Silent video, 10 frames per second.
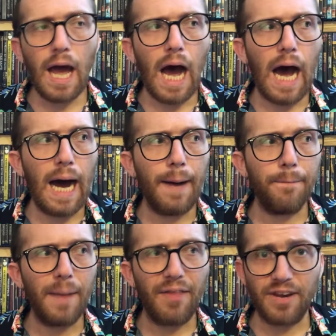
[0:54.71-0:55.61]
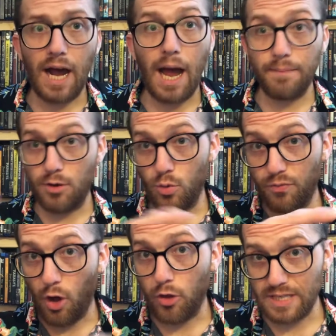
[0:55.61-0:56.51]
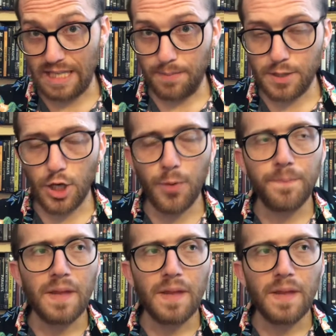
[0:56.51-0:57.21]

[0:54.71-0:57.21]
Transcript: at the time to fall asleep to.